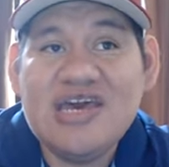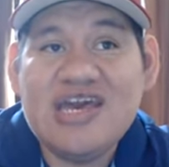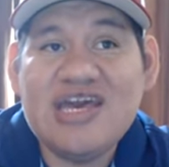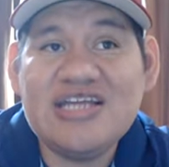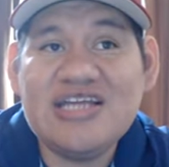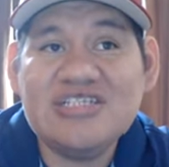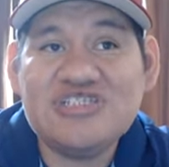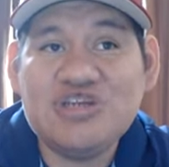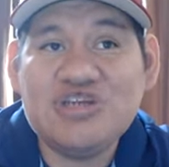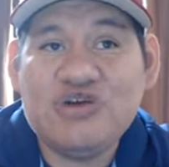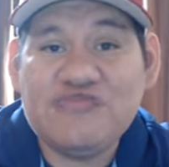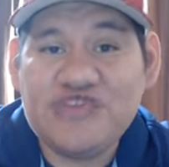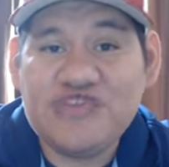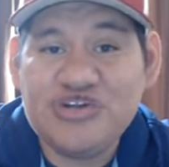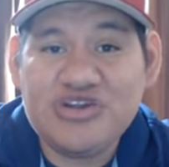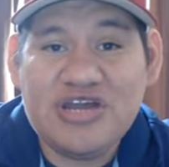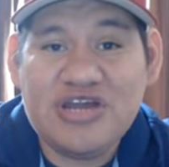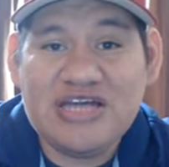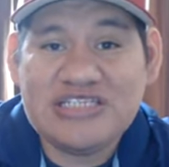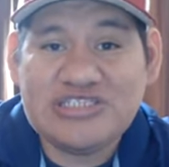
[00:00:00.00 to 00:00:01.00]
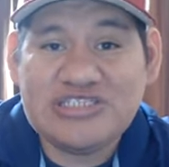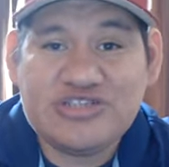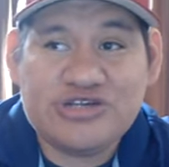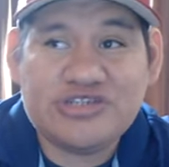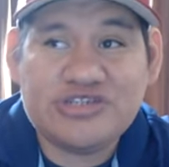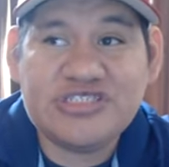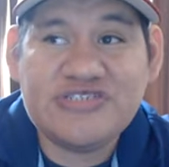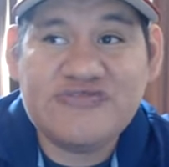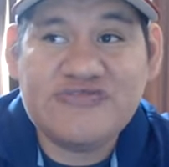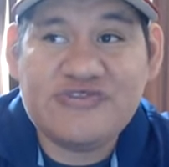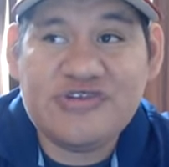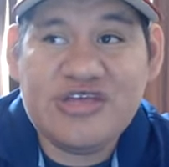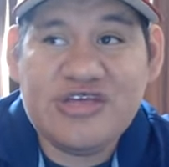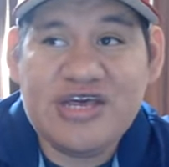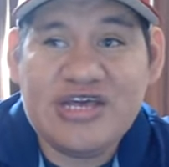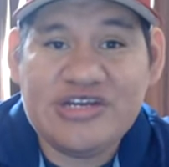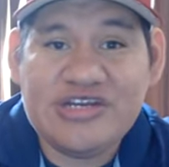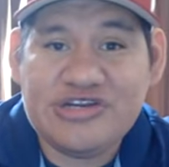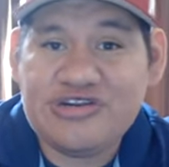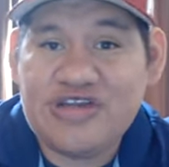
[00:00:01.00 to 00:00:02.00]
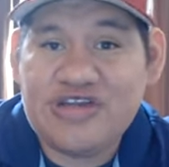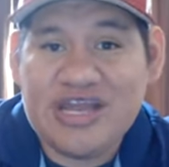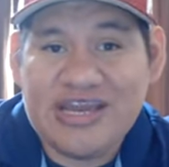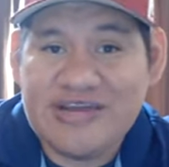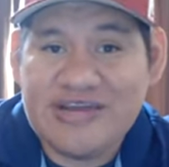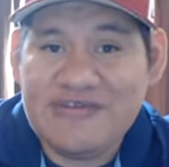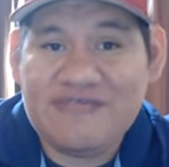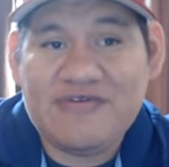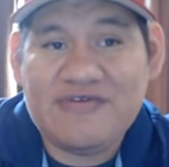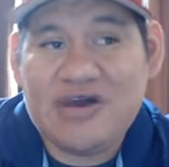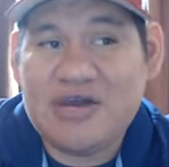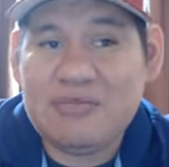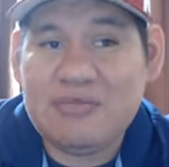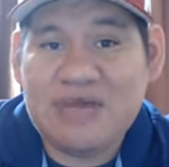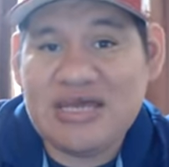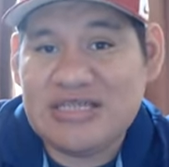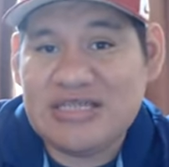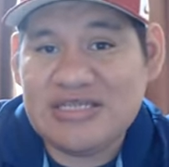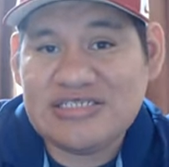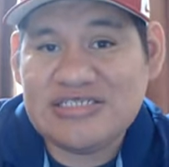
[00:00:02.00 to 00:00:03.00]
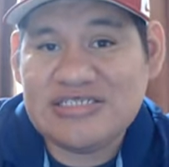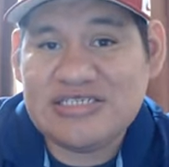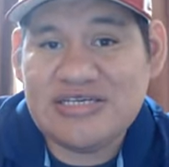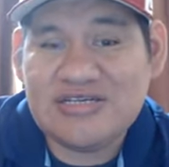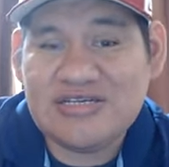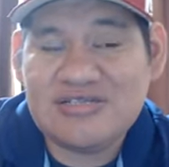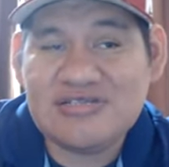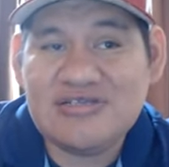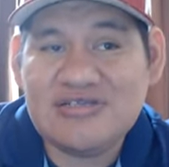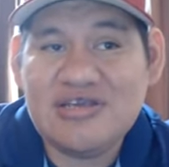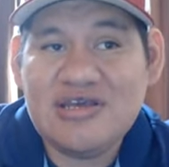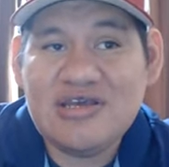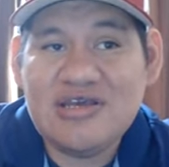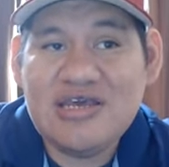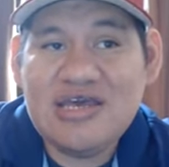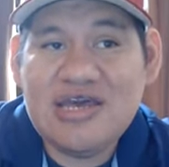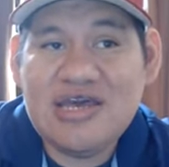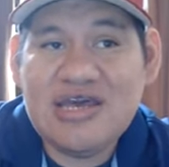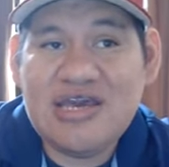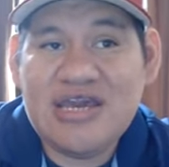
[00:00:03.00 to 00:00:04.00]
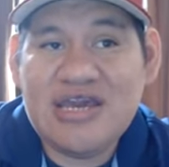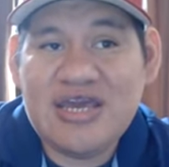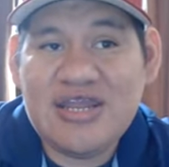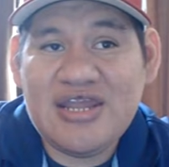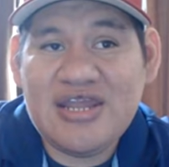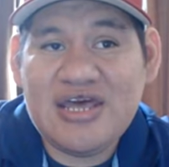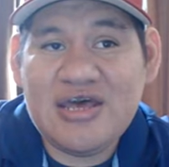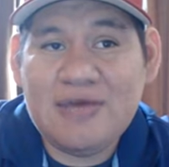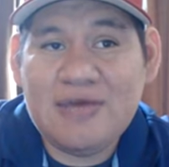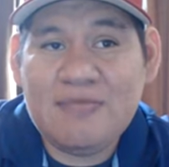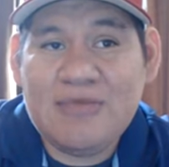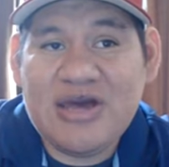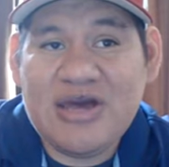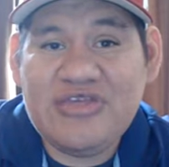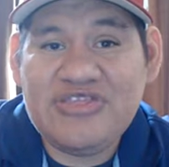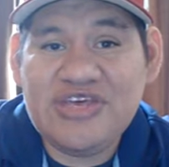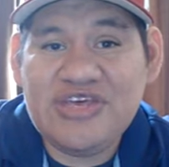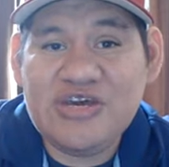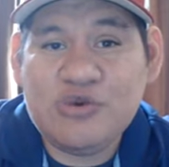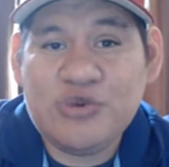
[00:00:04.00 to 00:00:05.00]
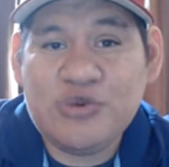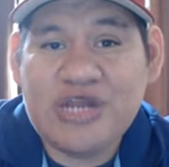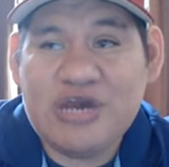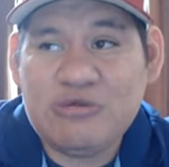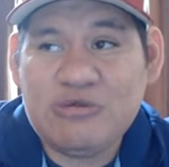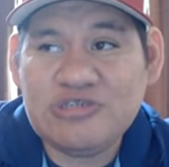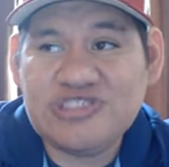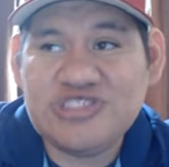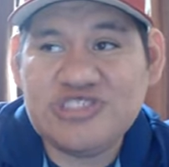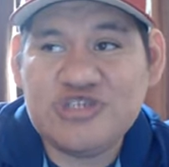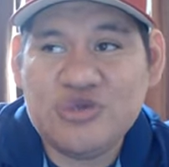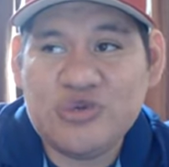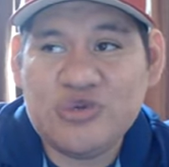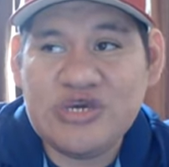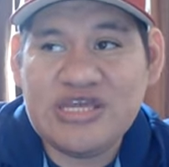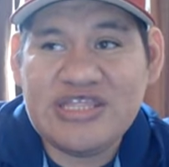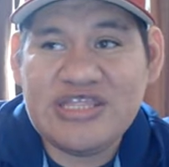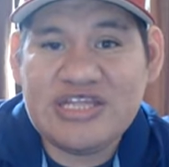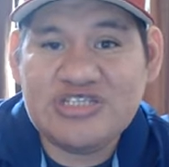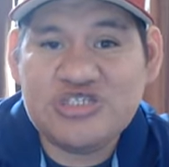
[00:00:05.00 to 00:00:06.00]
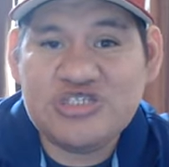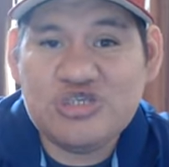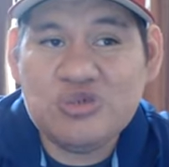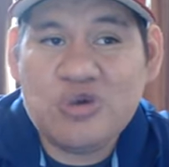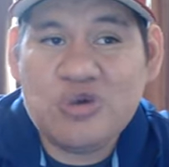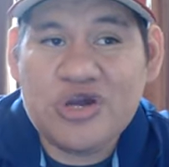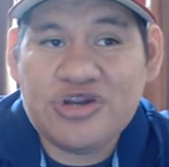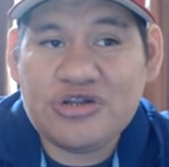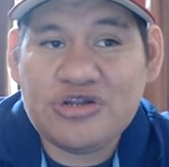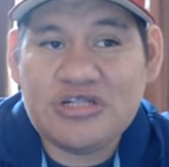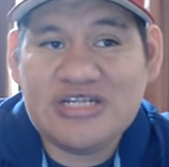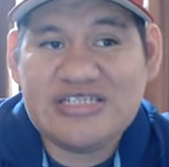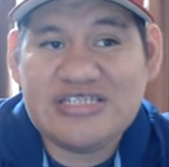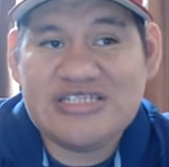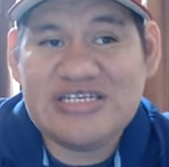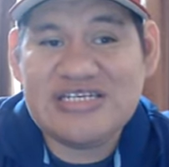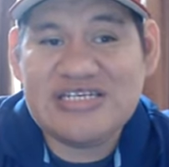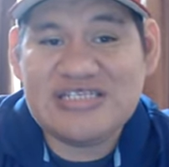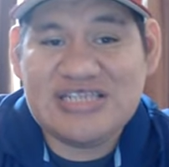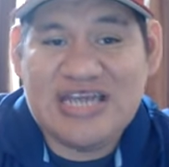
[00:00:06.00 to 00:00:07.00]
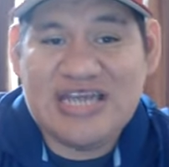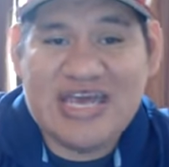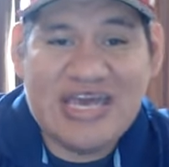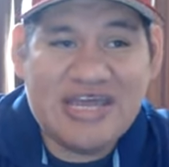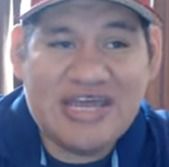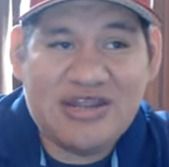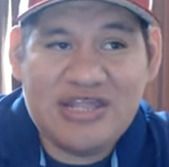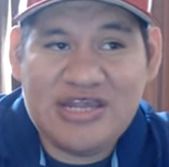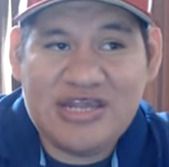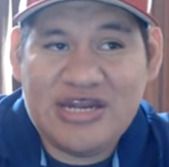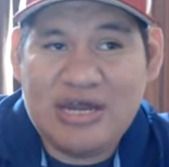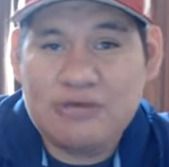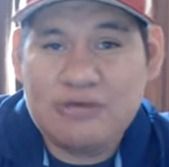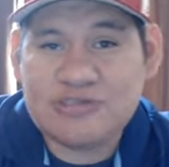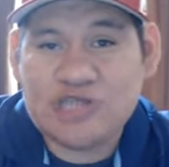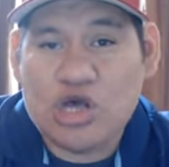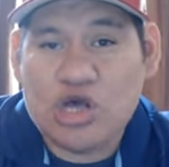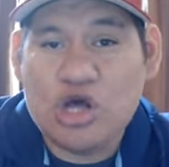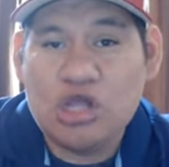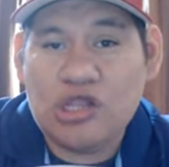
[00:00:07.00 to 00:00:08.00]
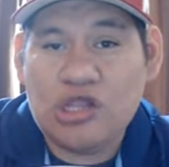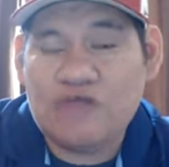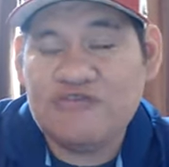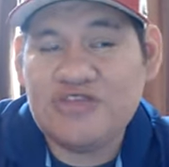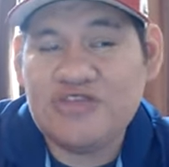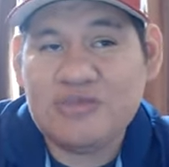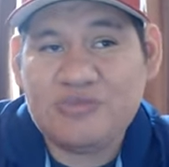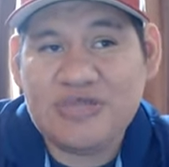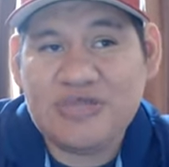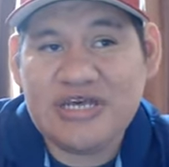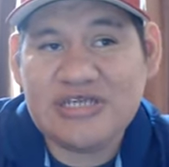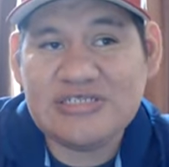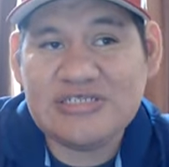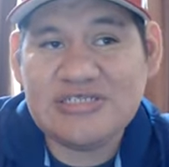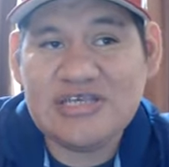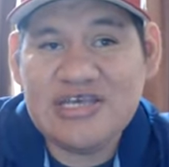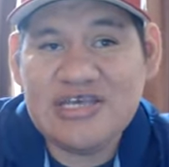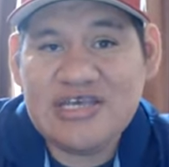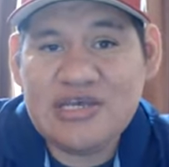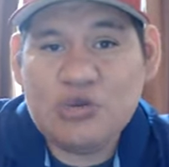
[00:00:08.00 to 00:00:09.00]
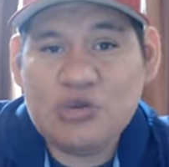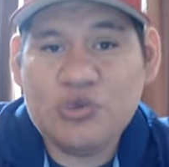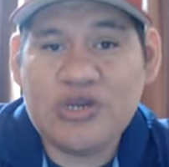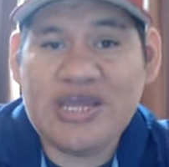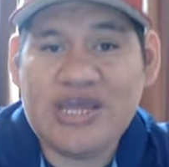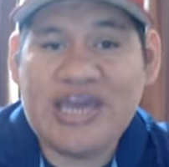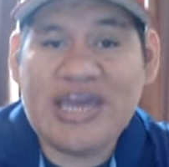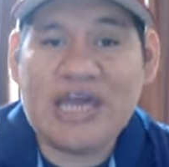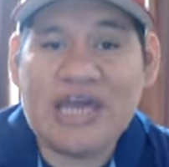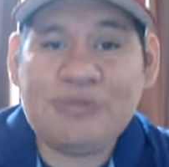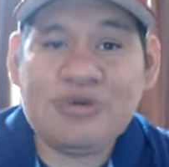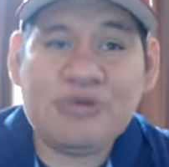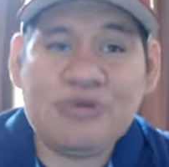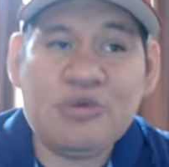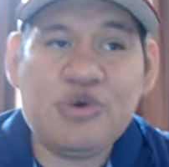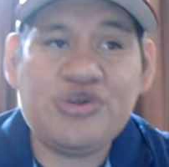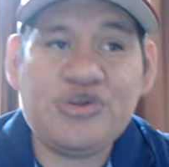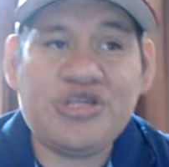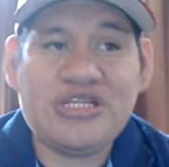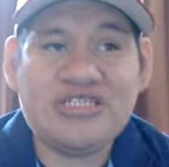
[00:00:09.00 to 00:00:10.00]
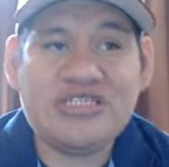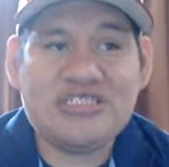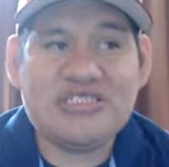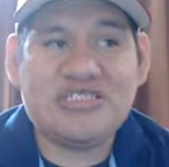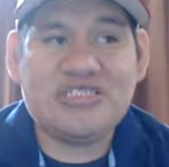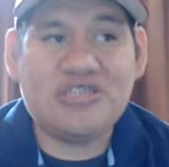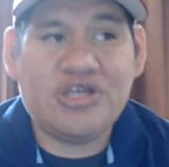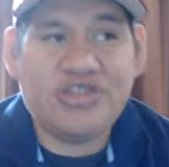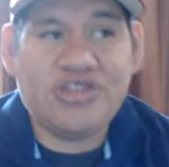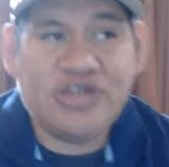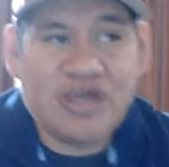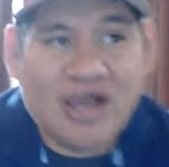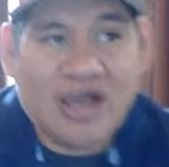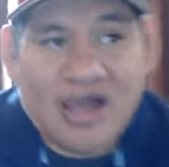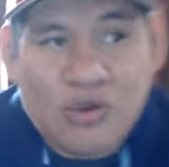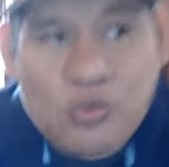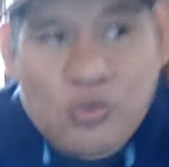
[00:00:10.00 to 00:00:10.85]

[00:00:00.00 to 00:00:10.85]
and so if you're not searching for that, you're not going to find my listings. And I think when I was doing the 200 listings and I was all over the place when I had promoted listings on there, I